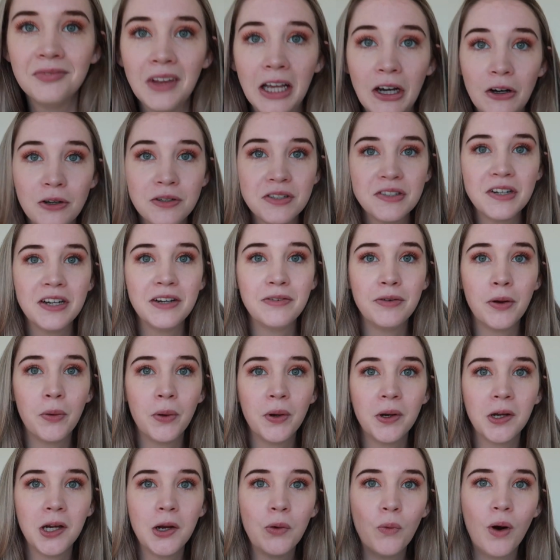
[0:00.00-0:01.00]
Also, if you're
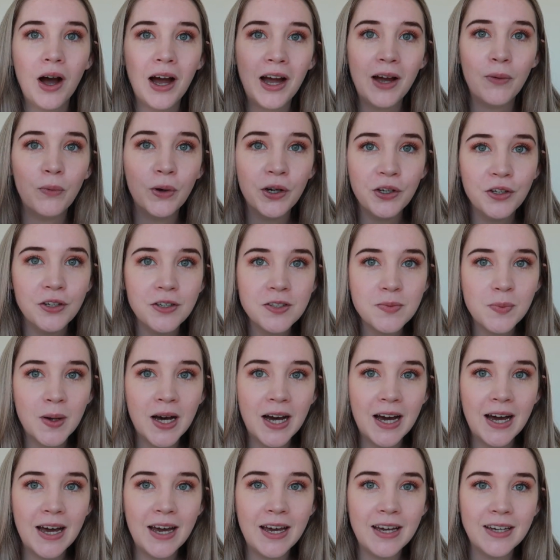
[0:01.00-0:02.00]
wondering why I won't use
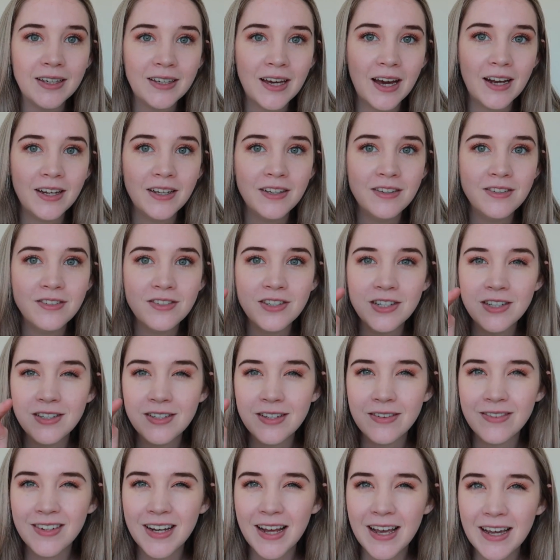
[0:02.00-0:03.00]
my Canon
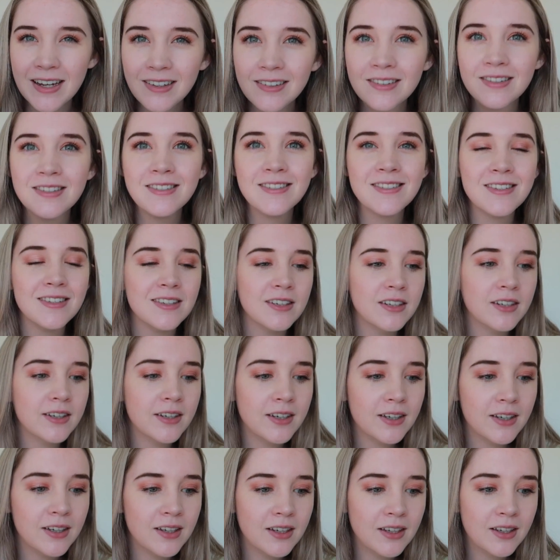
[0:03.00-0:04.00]
G7X, it's
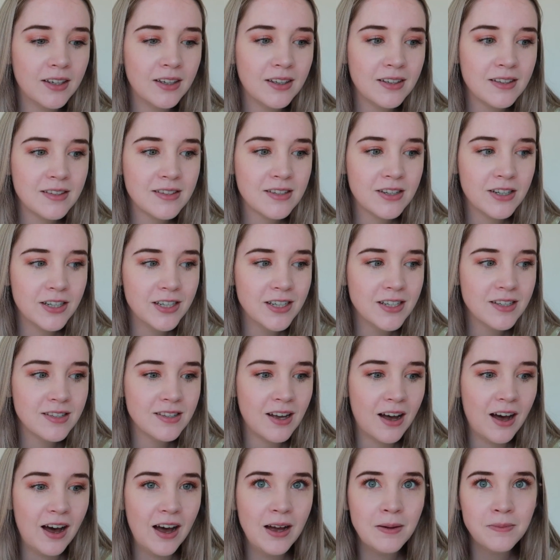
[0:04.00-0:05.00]
because
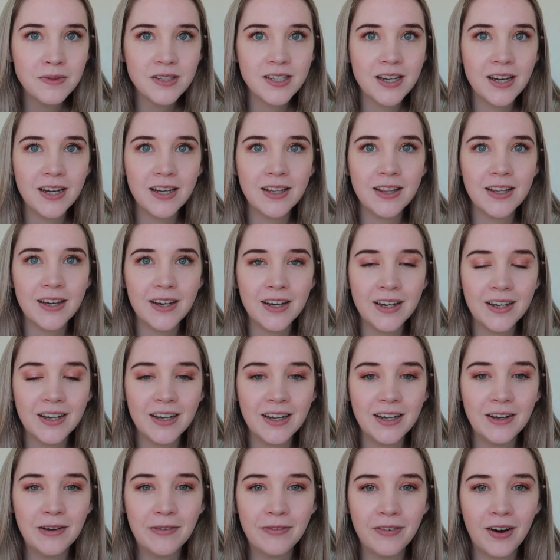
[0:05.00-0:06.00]
I'm scared that
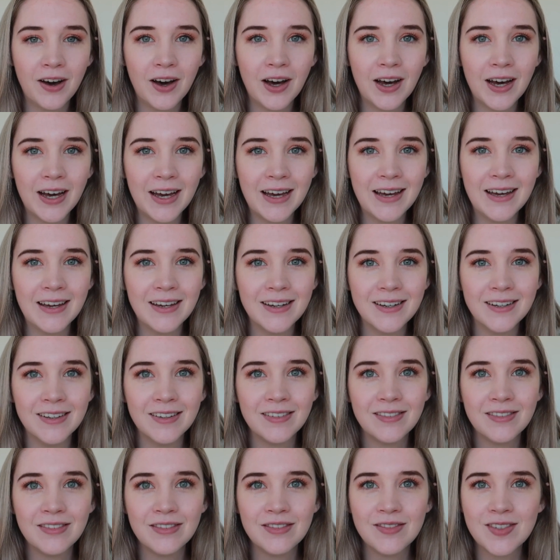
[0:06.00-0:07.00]
if I
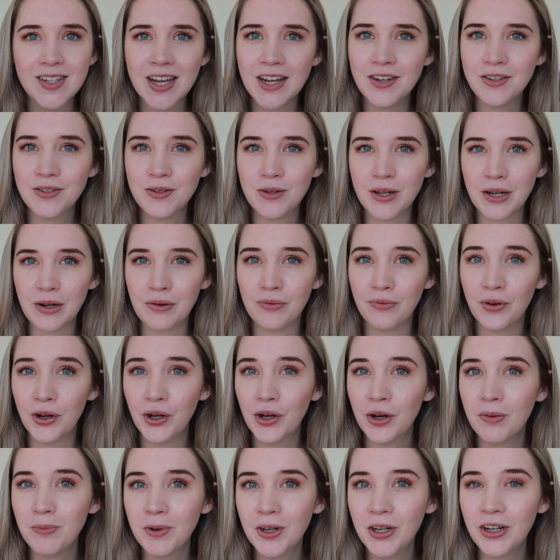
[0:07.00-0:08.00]
change it to like
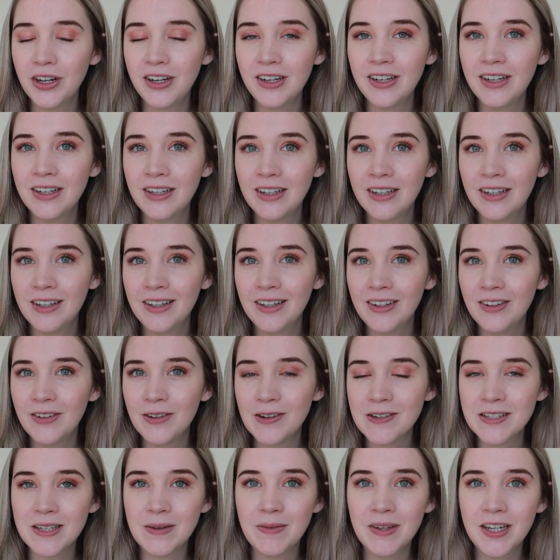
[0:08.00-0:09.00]
photo mode
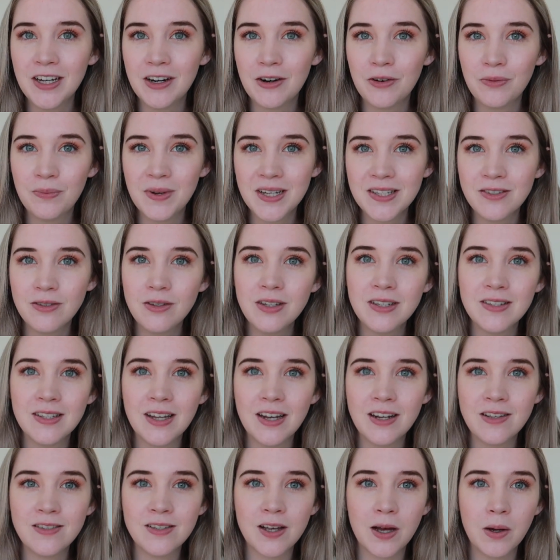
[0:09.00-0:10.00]
or something, I'll mess all the
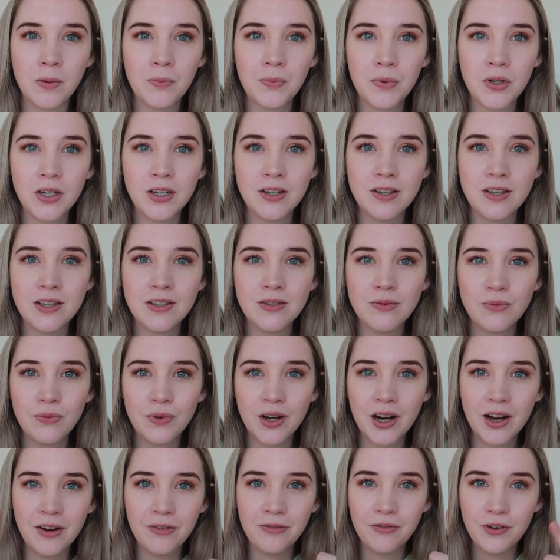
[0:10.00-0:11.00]
settings up. Because
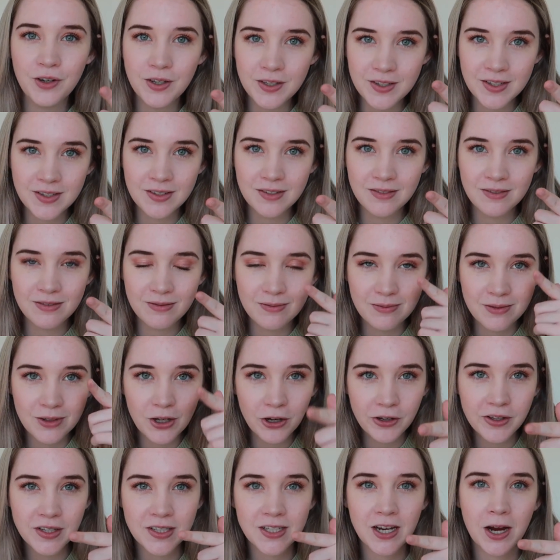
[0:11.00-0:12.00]
when I first
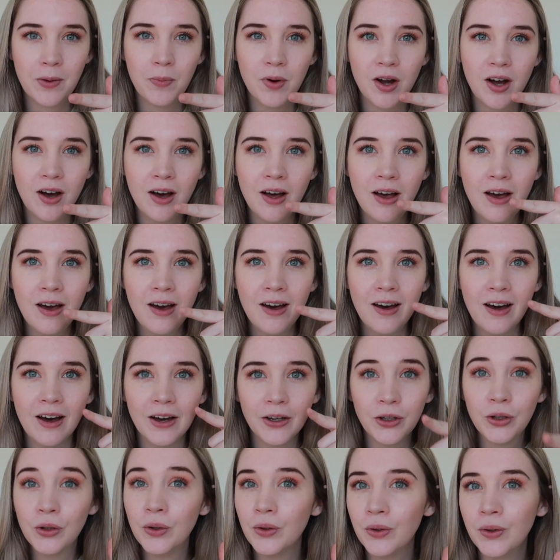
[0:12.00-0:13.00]
got this camera,
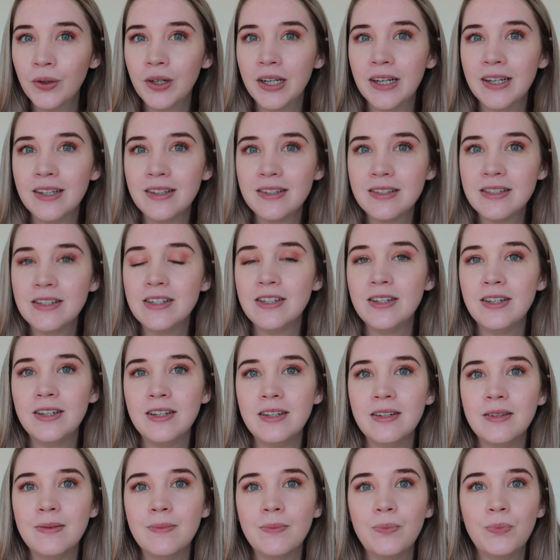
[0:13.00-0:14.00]
I googled it
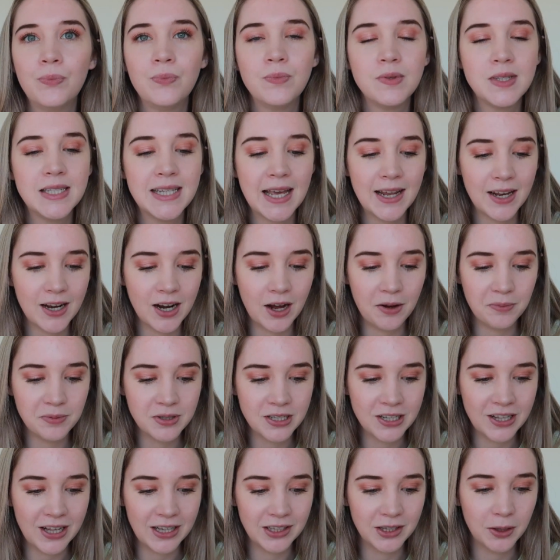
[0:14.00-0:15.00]
to set it up
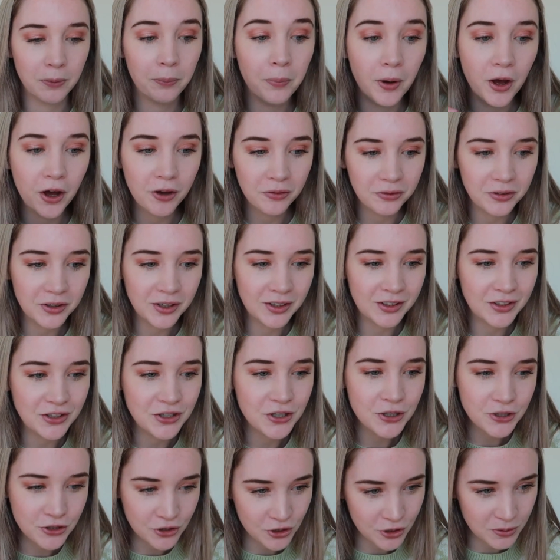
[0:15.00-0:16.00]
to like the perfect
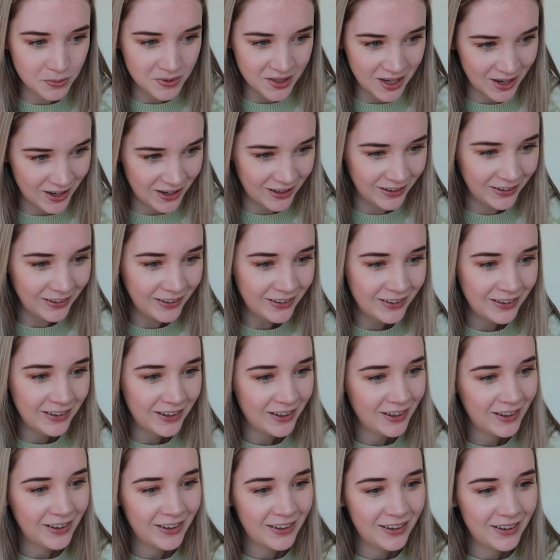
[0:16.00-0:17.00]
YouTube setting.
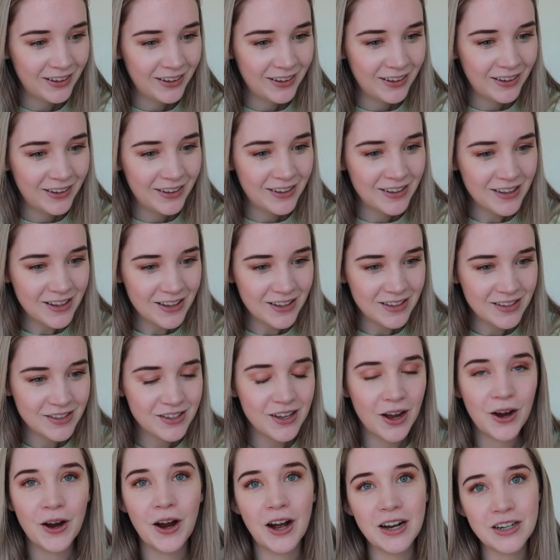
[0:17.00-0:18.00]

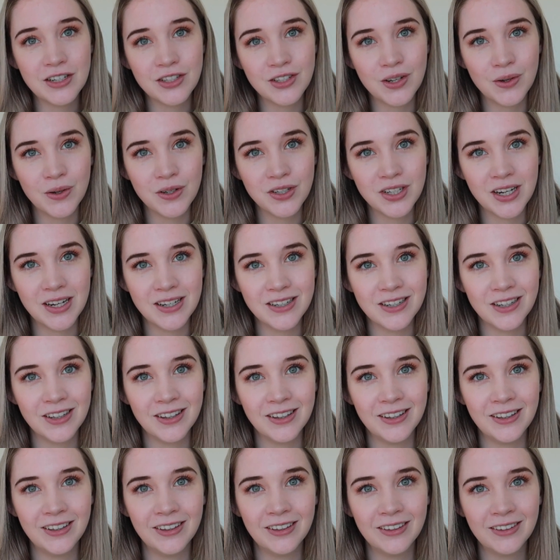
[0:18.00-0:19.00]
So I just don't want to change
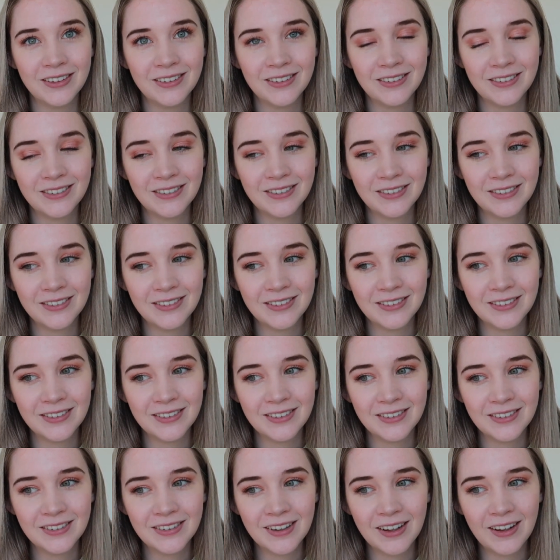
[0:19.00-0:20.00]
anything.
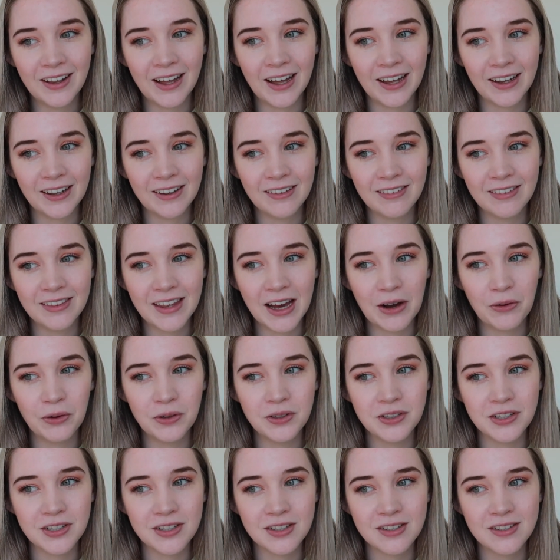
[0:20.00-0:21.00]
Like that
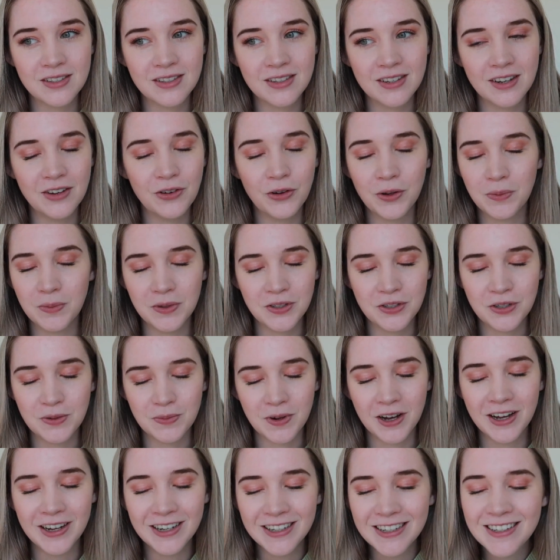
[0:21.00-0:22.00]
would just annoy me too
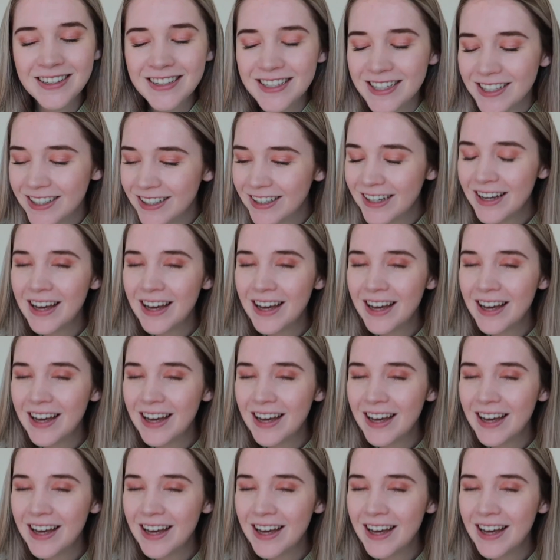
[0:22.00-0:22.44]
much.